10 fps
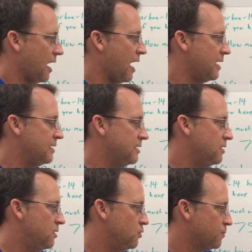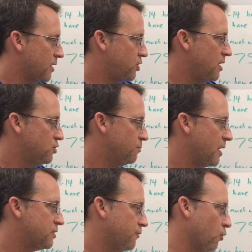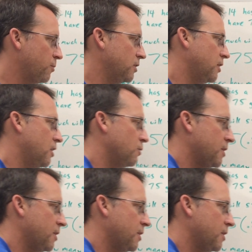I need to use my change of base formula here